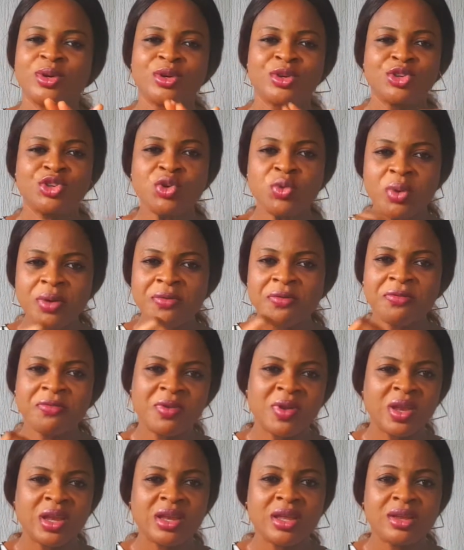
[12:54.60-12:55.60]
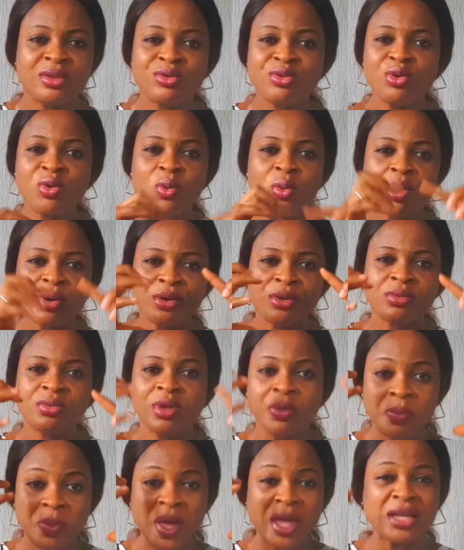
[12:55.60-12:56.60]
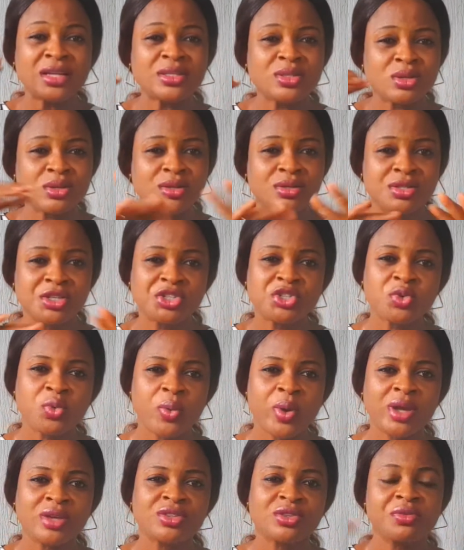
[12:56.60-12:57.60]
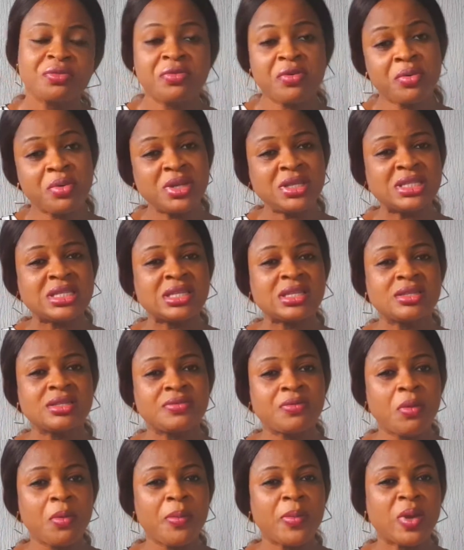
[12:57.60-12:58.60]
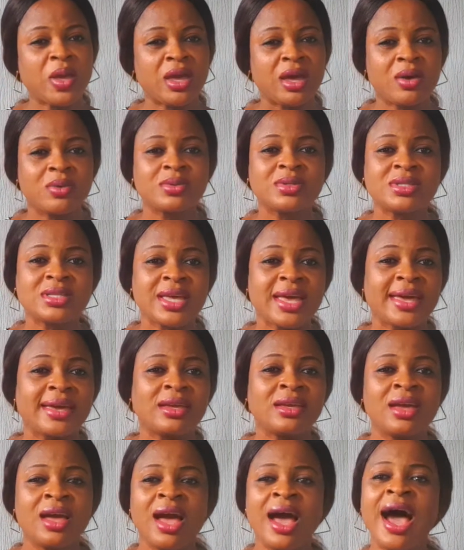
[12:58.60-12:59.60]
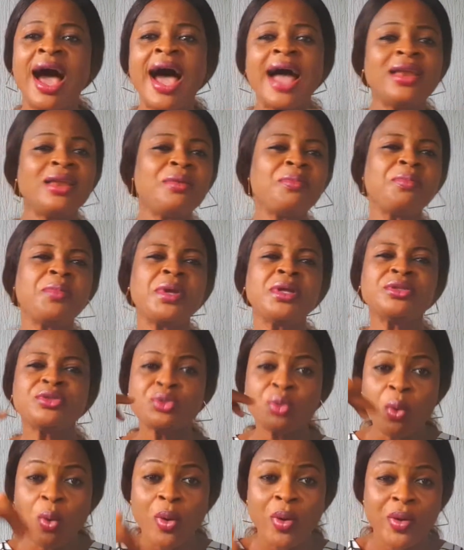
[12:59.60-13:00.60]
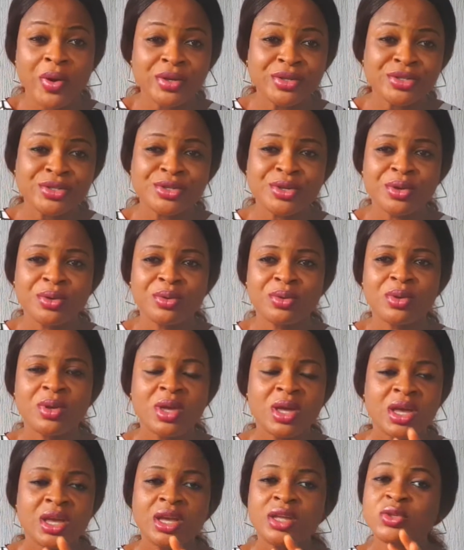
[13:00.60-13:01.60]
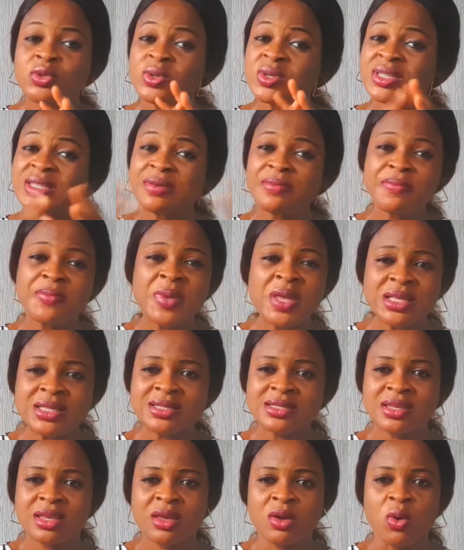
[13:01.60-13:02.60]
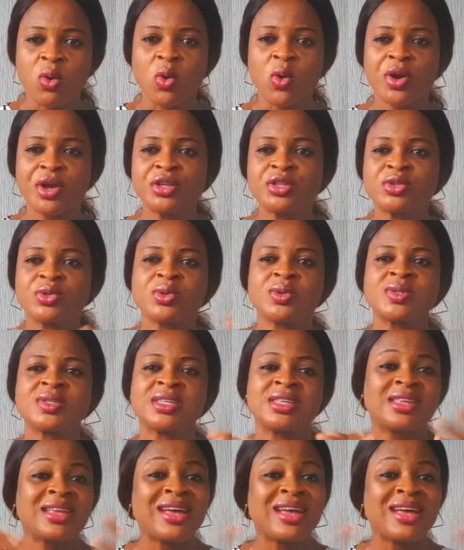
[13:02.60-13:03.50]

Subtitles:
You will feel it. I don't know what depends on the situation. For instance, for me, I would say, I didn't mean to hurt you. It was a mistake or it was an